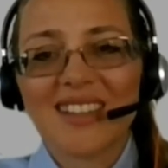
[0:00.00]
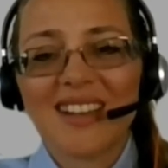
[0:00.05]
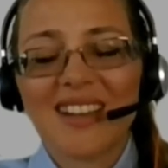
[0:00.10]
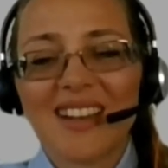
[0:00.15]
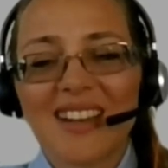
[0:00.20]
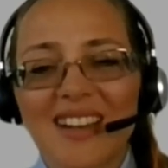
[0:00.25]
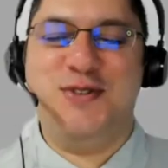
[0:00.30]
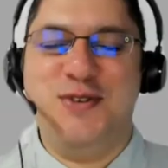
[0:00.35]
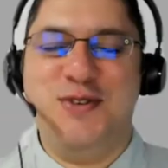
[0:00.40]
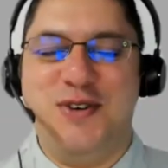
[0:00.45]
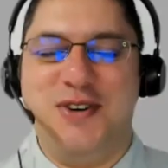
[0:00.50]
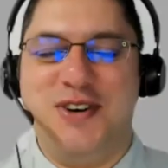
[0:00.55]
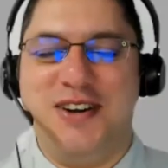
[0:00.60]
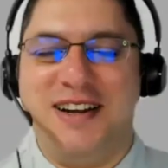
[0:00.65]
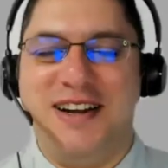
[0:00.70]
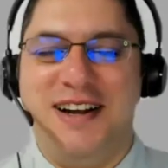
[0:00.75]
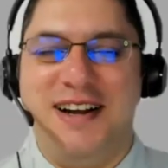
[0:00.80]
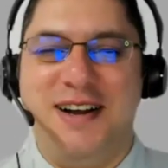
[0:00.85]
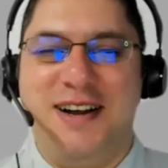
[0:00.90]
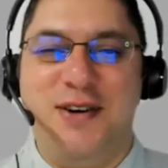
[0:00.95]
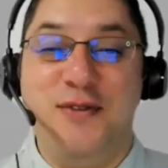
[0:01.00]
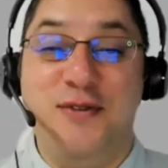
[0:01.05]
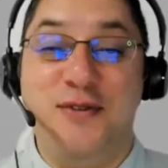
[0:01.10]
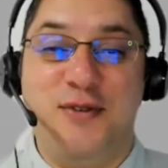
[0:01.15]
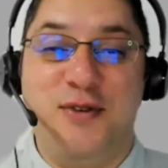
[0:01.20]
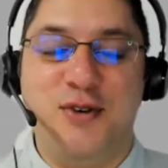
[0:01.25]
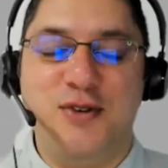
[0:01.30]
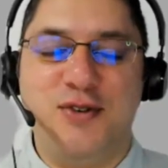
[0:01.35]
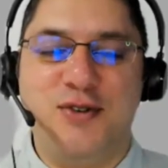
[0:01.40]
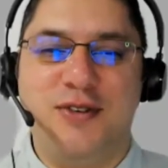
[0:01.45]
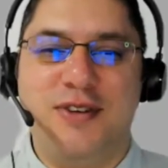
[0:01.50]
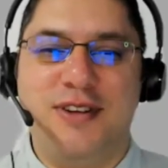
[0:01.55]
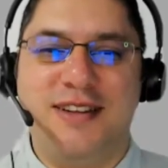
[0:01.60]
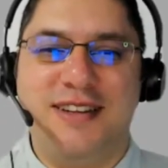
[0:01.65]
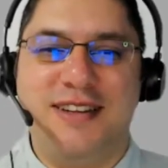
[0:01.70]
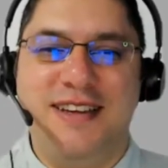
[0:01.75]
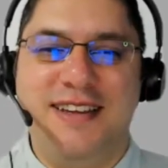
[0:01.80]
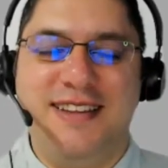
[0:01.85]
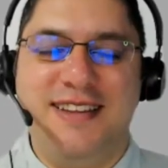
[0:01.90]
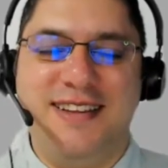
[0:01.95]
Sure. Uh,
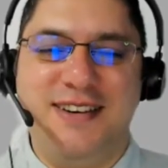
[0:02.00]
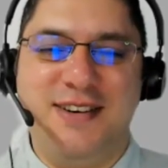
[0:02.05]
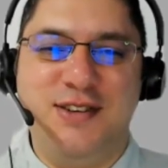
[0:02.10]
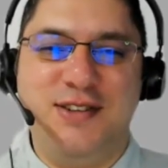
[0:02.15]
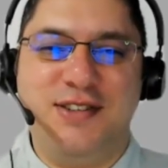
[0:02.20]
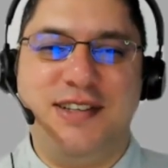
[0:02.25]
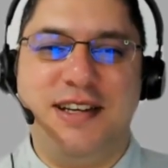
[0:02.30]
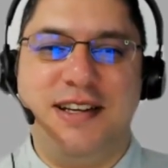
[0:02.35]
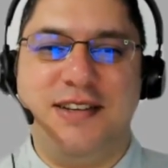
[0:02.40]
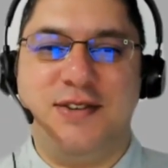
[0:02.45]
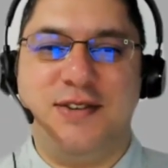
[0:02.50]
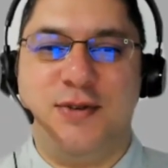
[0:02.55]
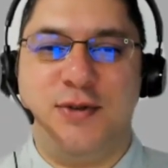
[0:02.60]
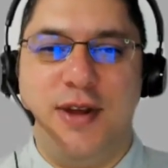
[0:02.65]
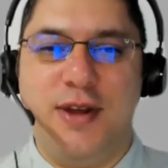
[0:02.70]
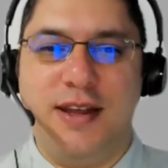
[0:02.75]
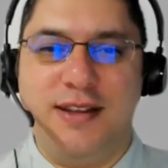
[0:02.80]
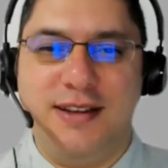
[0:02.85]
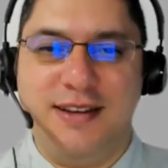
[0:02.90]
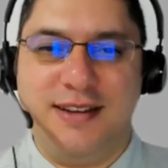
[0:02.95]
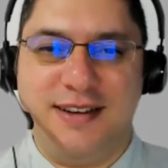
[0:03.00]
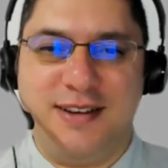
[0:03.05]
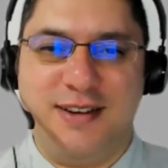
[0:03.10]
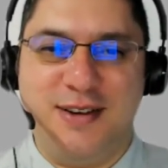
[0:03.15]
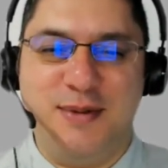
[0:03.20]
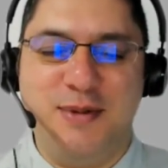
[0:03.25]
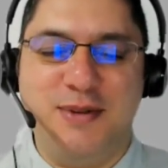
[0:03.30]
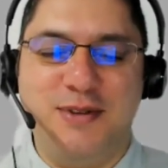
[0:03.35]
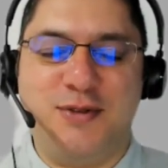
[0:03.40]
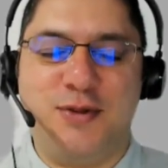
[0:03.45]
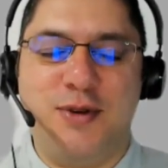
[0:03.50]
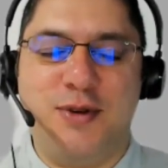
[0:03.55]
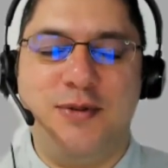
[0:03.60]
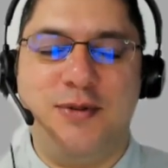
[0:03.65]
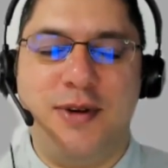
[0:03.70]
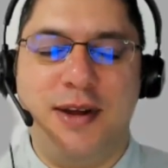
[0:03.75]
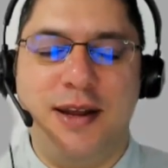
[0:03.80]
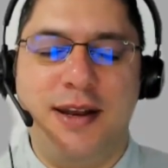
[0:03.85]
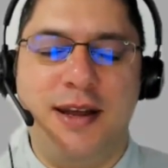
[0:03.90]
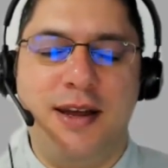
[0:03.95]
unfortunately, there's a trend, a common
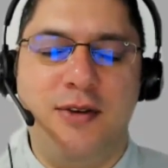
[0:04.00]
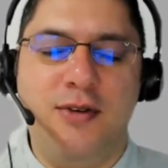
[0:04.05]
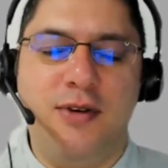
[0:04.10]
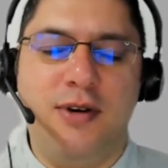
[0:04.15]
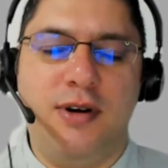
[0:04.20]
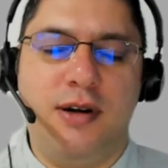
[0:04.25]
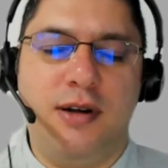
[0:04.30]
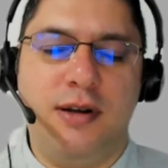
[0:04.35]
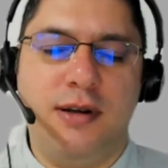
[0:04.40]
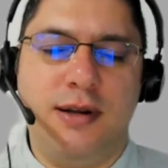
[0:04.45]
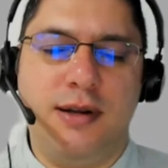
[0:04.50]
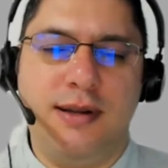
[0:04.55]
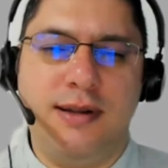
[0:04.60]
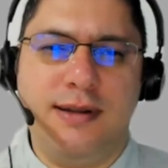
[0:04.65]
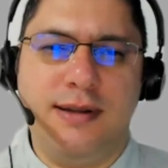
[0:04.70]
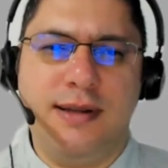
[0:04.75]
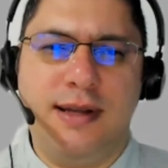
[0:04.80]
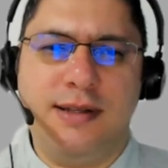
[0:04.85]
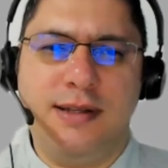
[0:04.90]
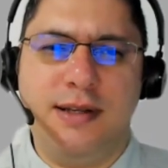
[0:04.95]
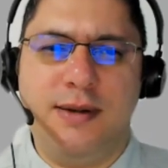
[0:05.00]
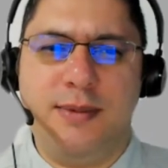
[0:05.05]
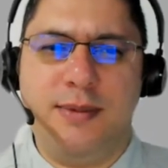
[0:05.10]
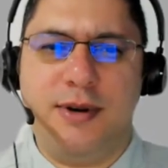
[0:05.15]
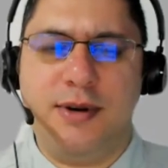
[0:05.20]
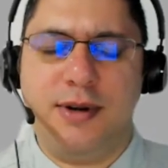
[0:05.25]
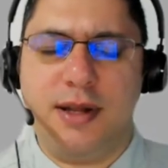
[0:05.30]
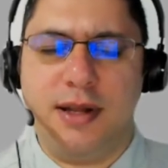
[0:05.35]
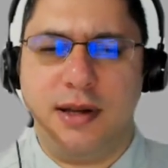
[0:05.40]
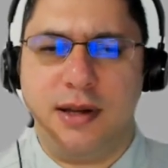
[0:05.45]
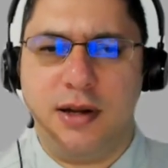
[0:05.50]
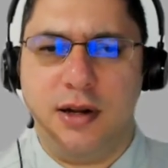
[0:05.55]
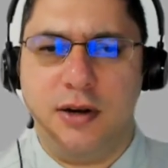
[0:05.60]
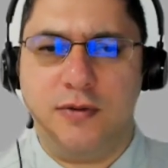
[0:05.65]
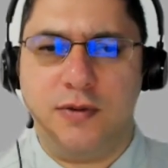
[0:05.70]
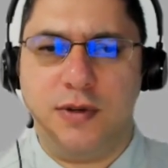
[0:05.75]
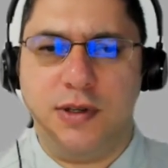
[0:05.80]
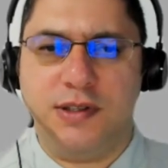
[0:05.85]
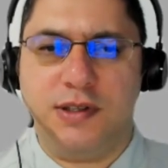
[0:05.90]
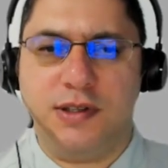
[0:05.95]
trend right now on uh, Latin American
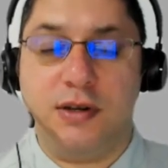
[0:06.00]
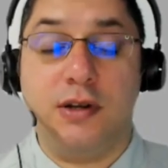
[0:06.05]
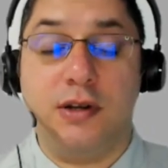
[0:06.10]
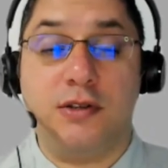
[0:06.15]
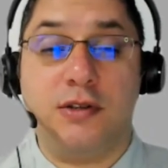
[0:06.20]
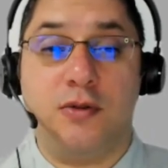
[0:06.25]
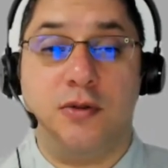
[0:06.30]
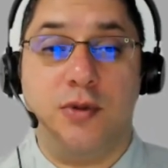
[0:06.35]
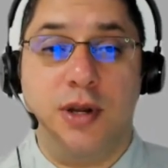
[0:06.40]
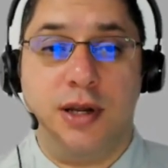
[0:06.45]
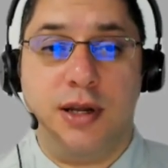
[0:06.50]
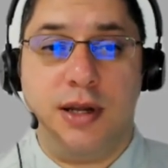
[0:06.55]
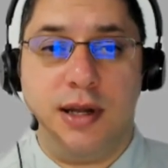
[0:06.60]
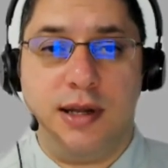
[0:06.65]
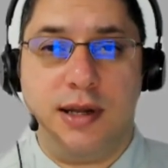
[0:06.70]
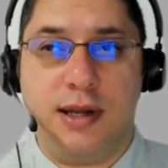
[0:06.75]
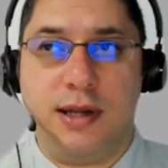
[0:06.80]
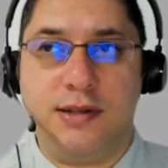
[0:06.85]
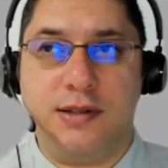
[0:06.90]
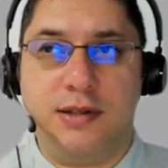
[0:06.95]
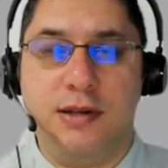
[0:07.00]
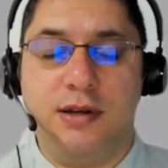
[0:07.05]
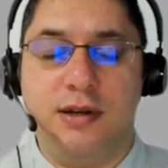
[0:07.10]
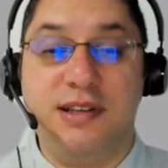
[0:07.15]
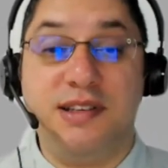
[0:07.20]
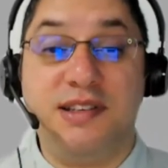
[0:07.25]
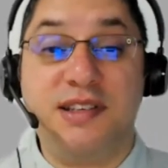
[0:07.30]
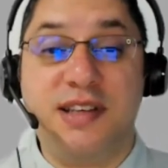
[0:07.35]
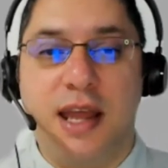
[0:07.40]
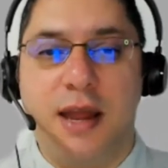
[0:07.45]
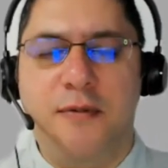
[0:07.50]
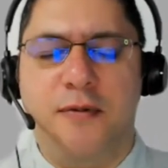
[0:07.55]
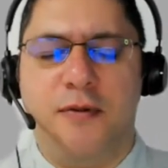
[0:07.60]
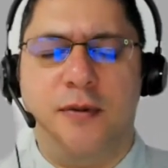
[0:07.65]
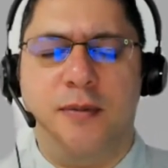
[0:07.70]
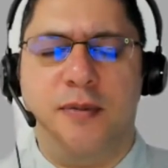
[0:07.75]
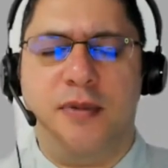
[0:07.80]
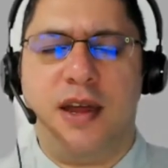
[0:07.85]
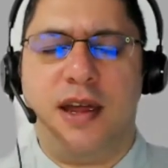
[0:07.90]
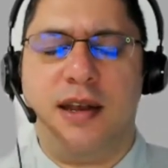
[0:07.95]
countries. Costa Rica has not escaped
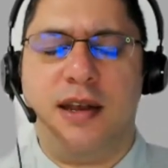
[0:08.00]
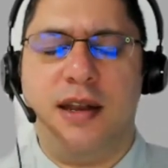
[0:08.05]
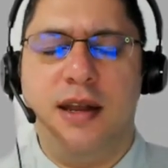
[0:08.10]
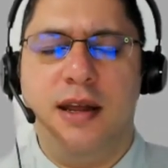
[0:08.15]
from that.